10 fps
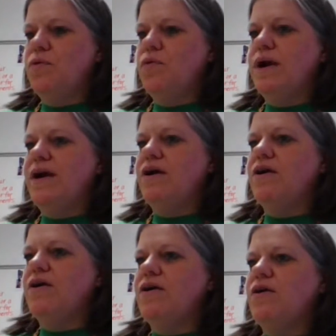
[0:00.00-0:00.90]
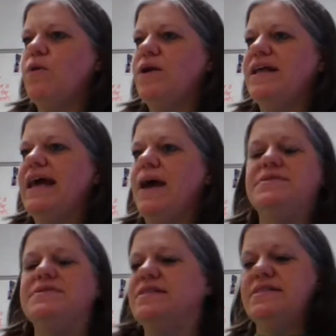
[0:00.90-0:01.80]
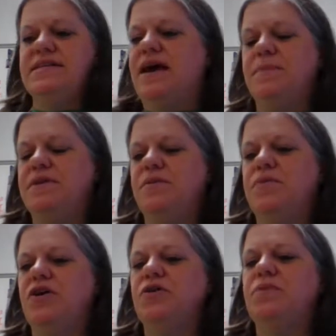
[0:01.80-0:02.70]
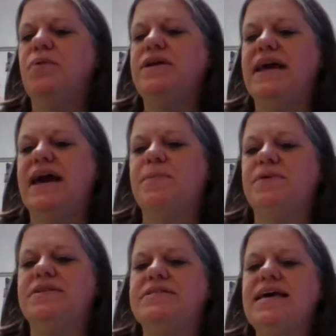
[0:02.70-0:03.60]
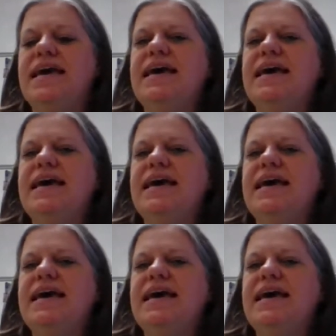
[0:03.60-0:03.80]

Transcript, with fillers: where when it happens, and it didn't happen in the book, but when it happens,